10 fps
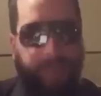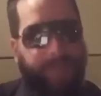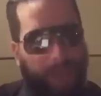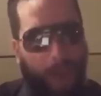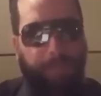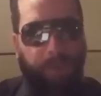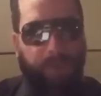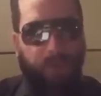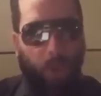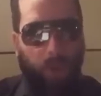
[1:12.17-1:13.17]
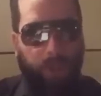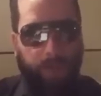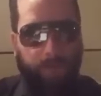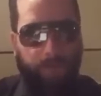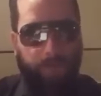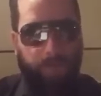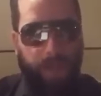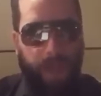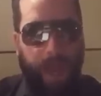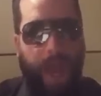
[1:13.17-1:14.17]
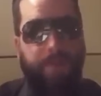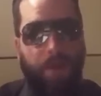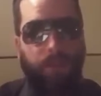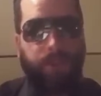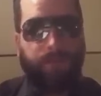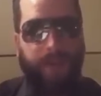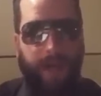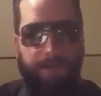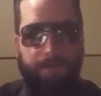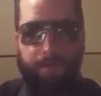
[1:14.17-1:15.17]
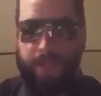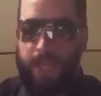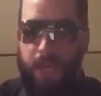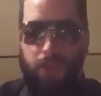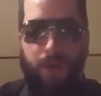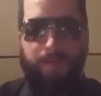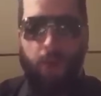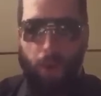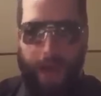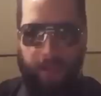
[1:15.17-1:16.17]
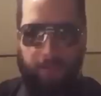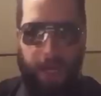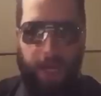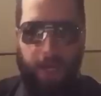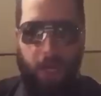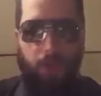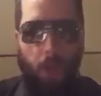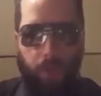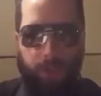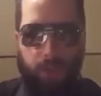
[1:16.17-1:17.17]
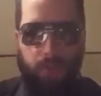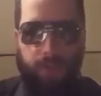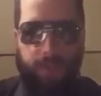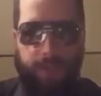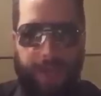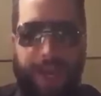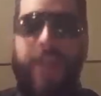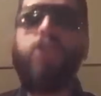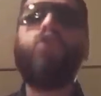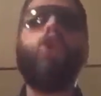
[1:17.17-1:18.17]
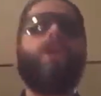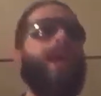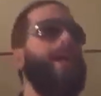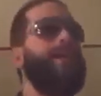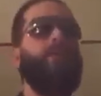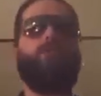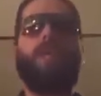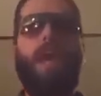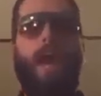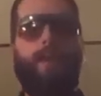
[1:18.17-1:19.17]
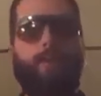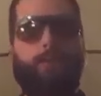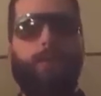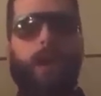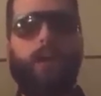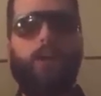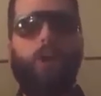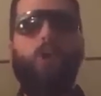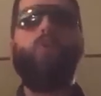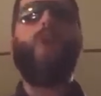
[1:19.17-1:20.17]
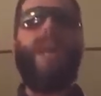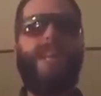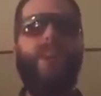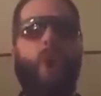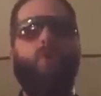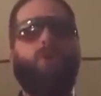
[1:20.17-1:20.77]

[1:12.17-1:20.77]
Stop your stalling. Admit what you've done. You have no alibi, no excuses, and you look guilty as fuck. We know